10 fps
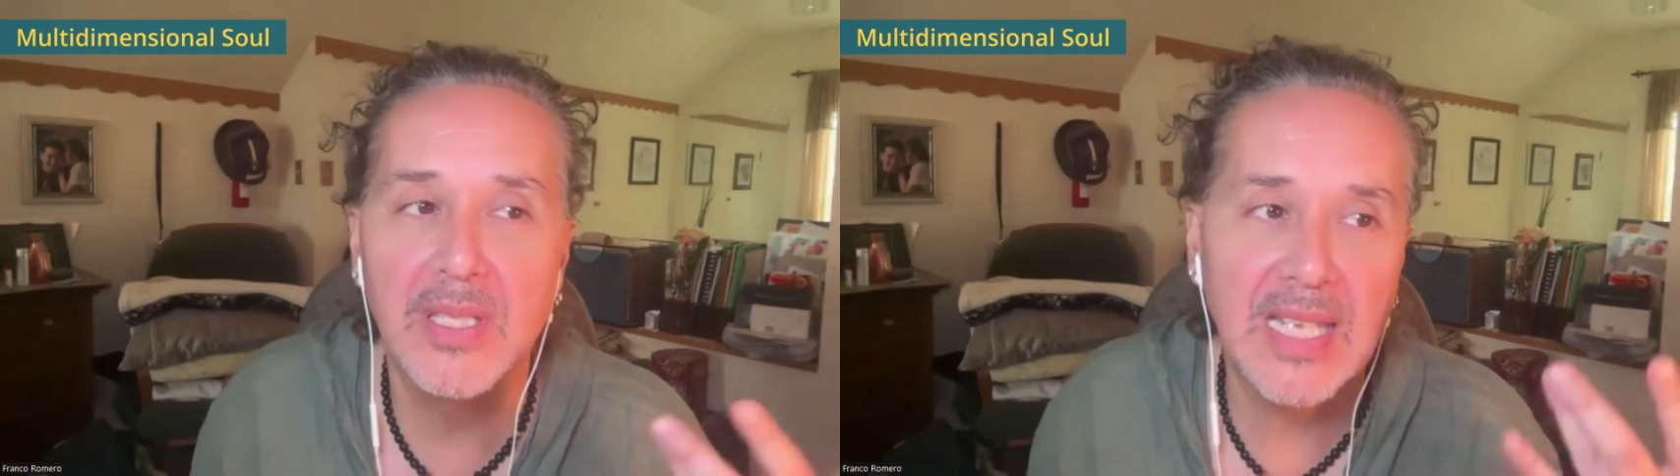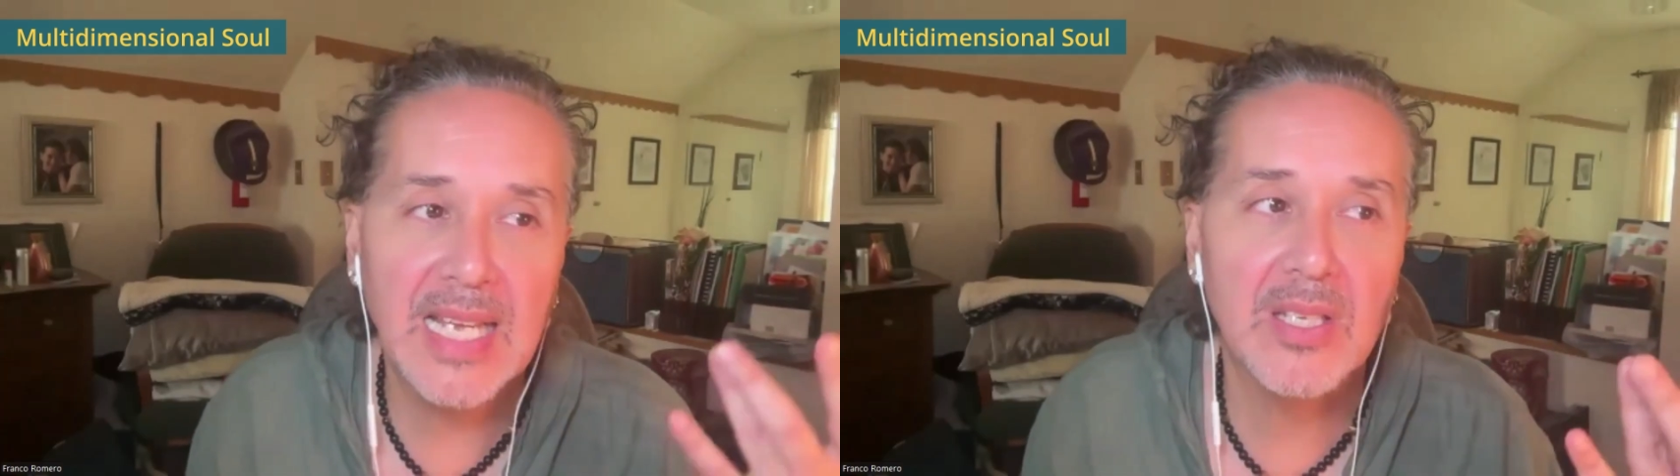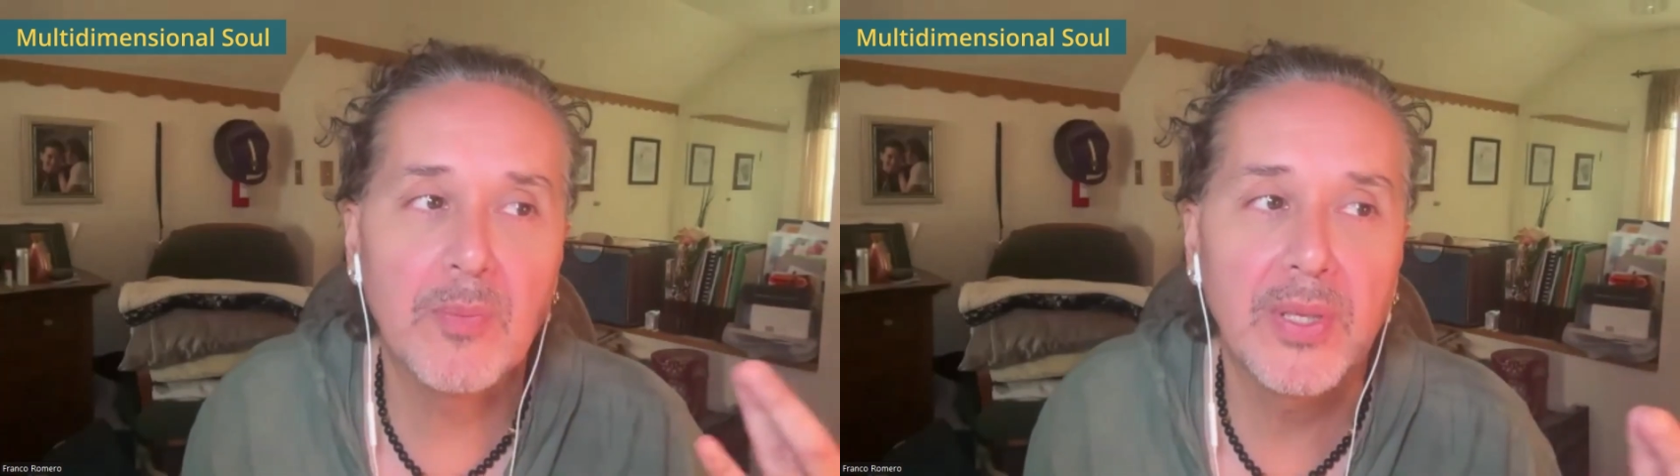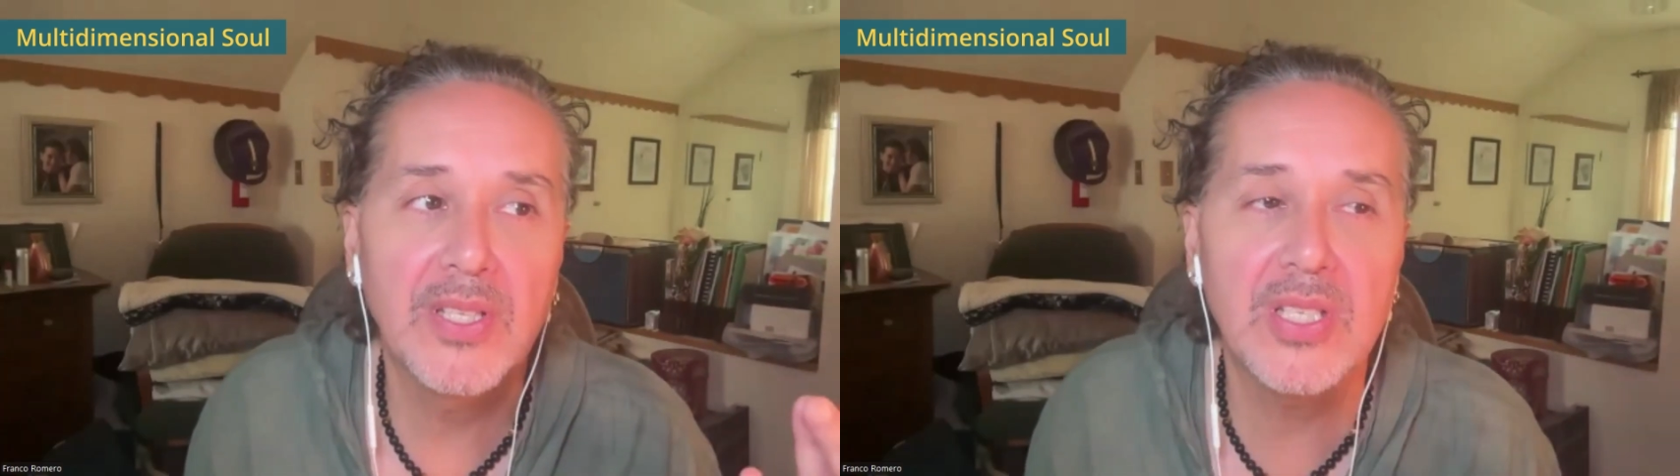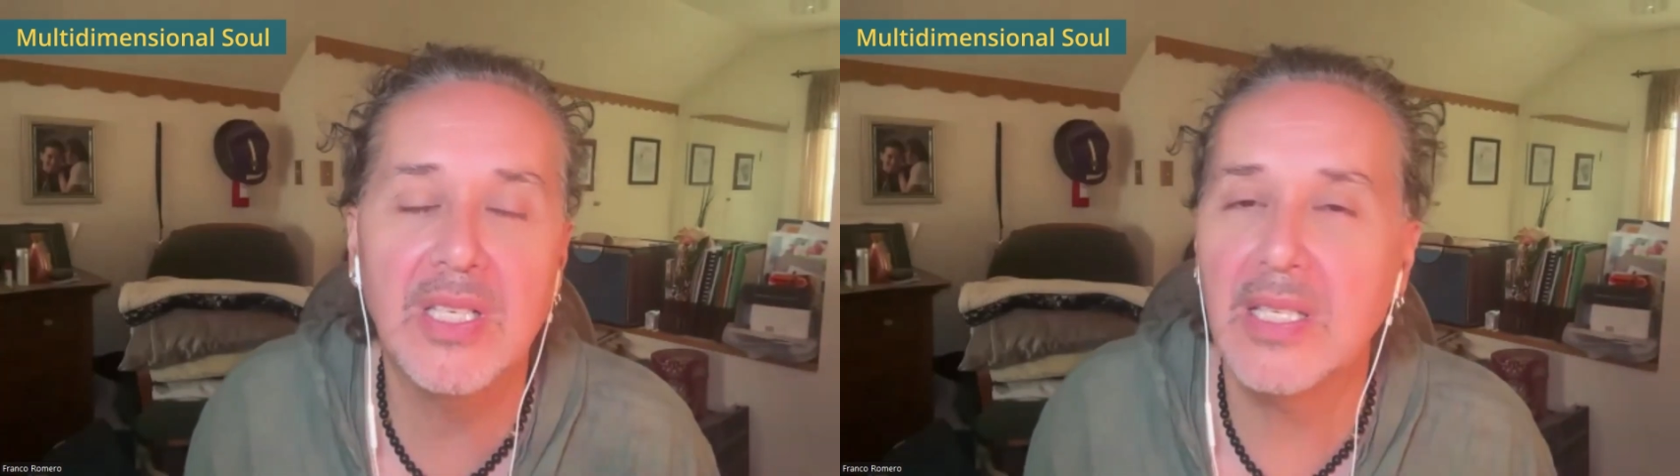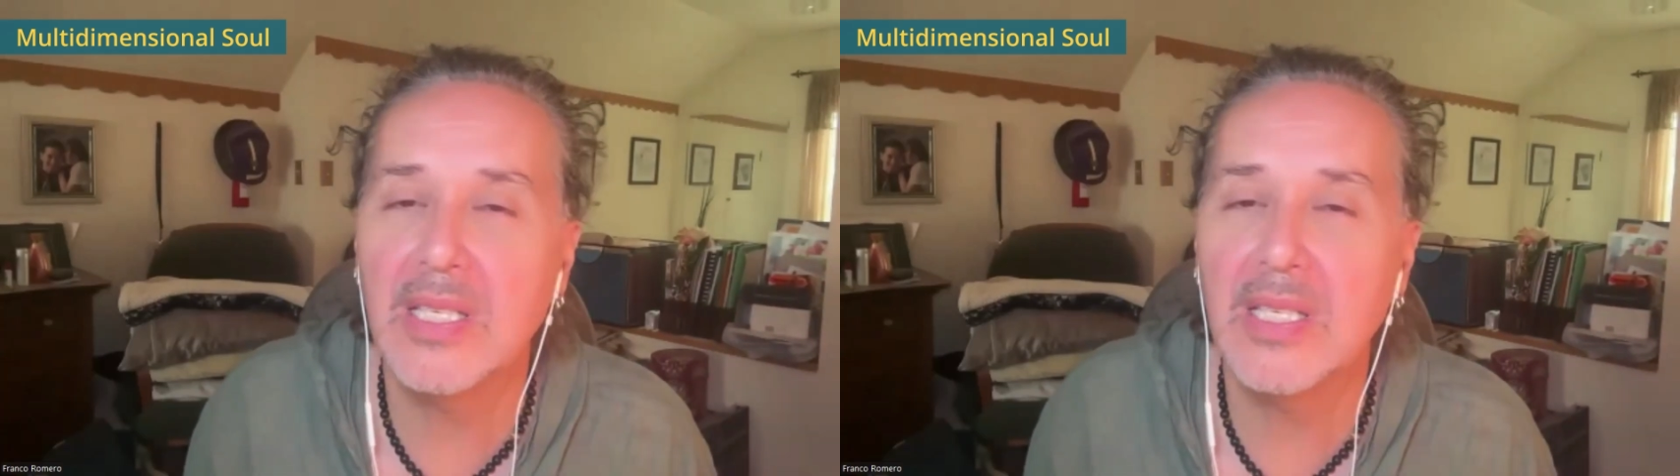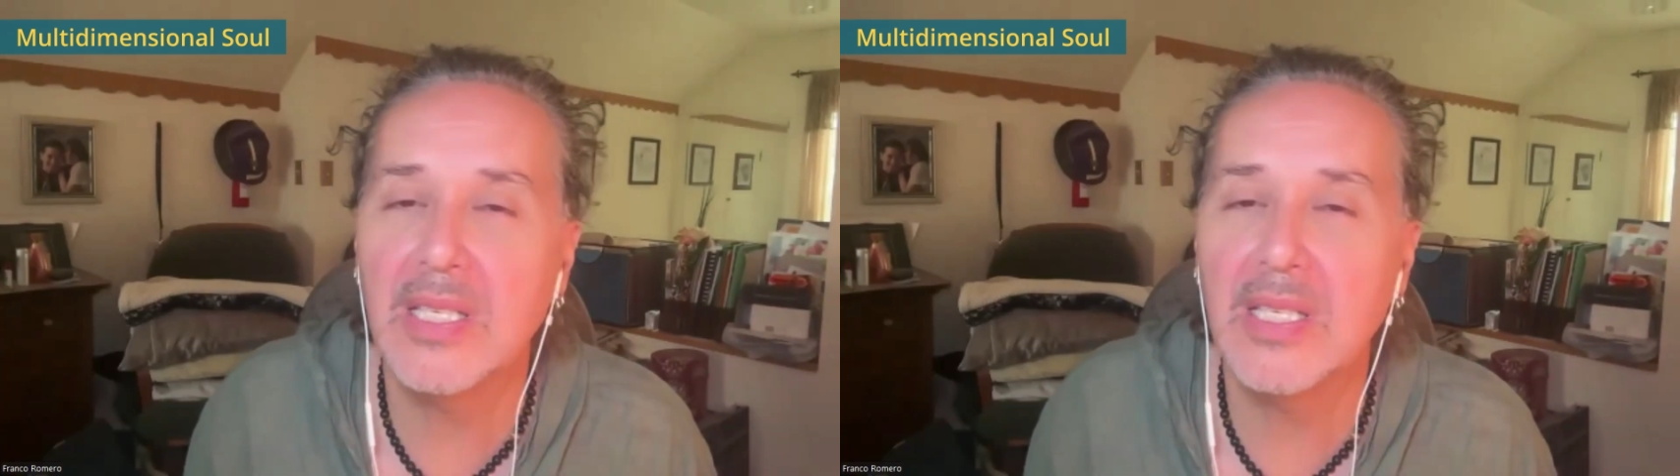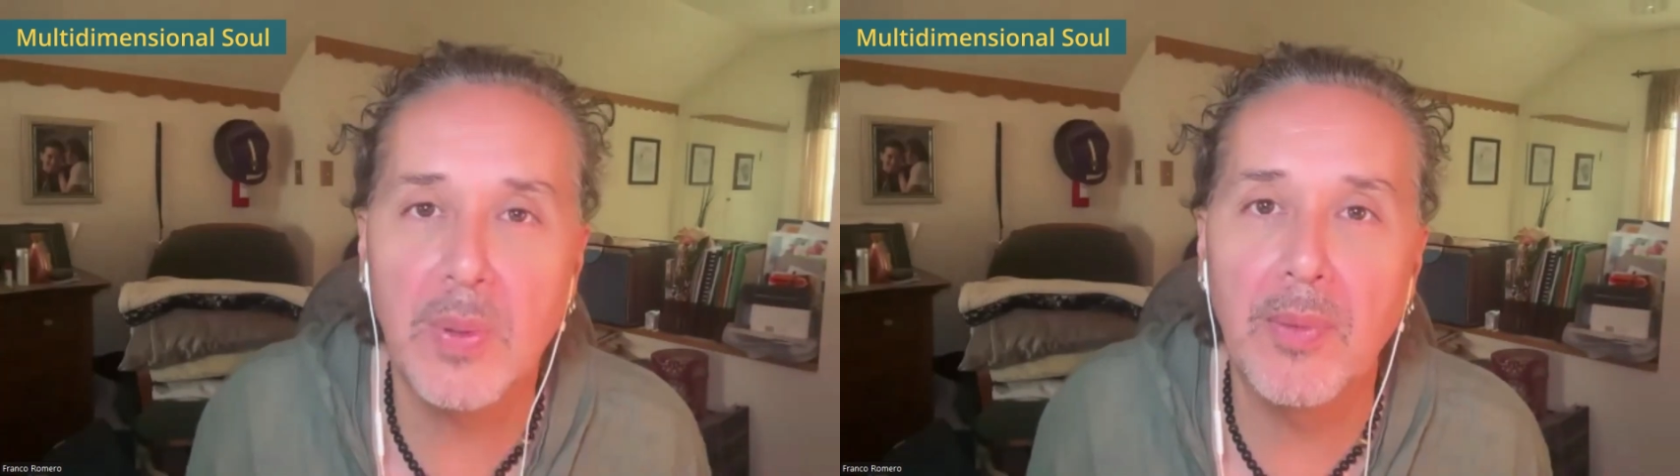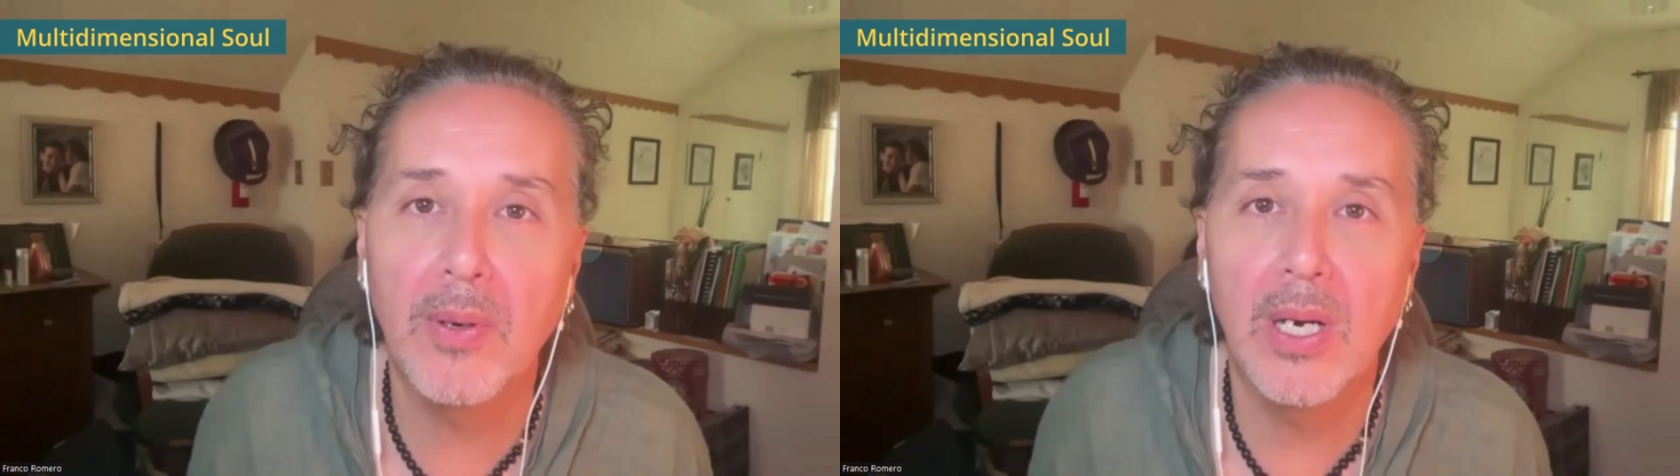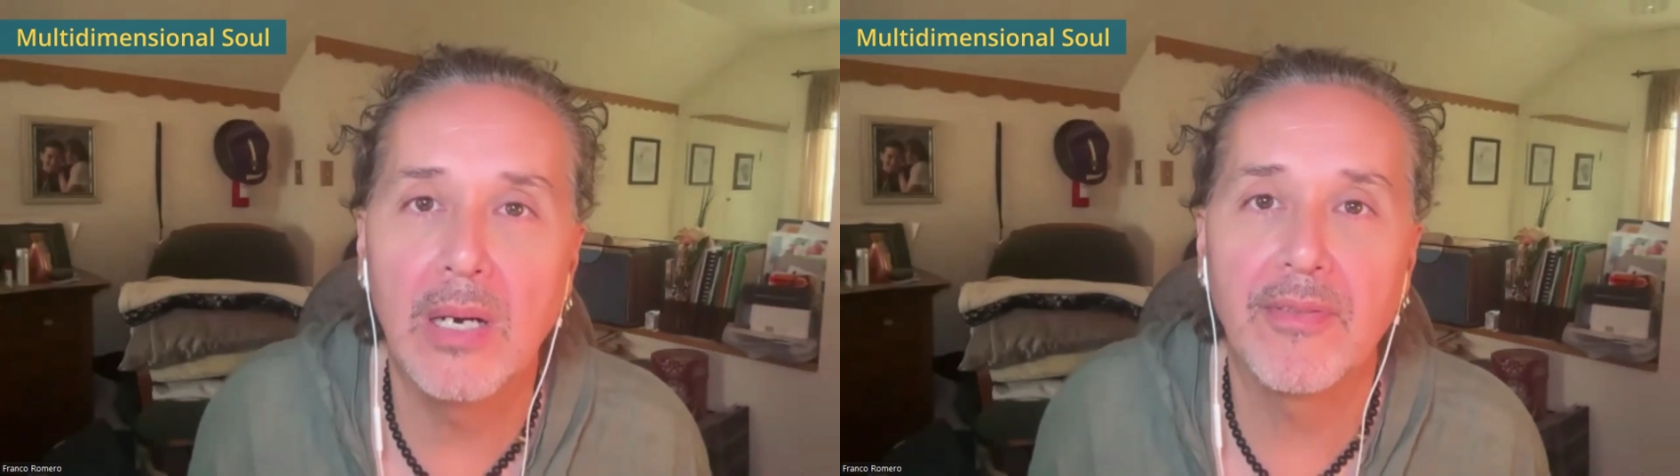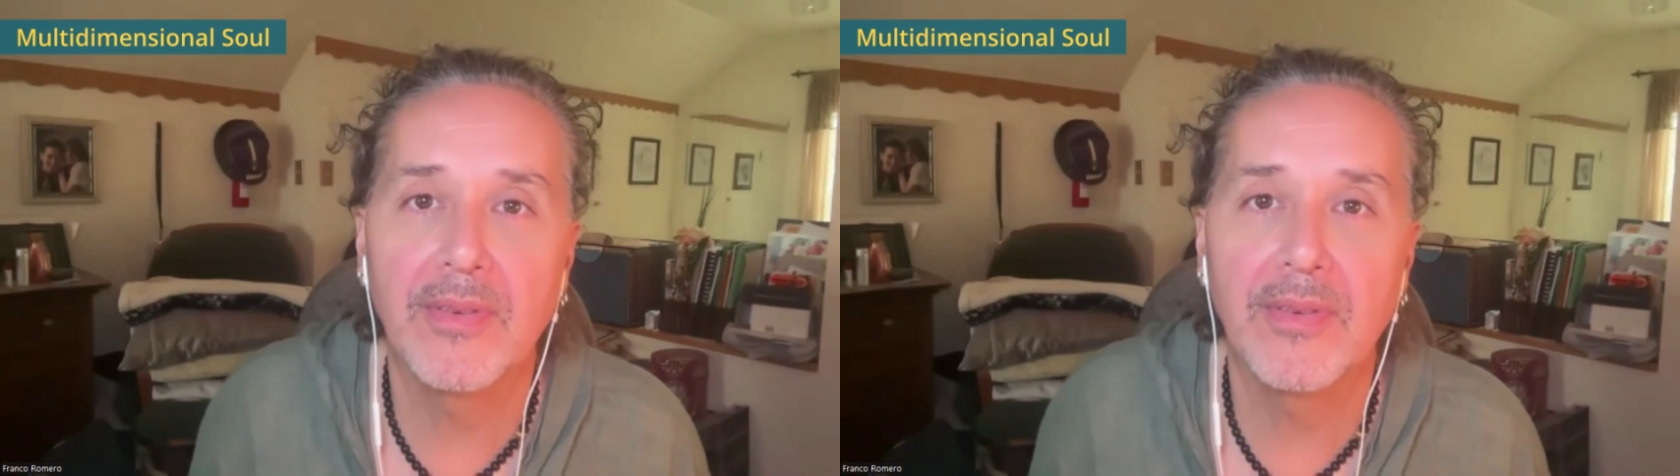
it's that simplicity that throws people off.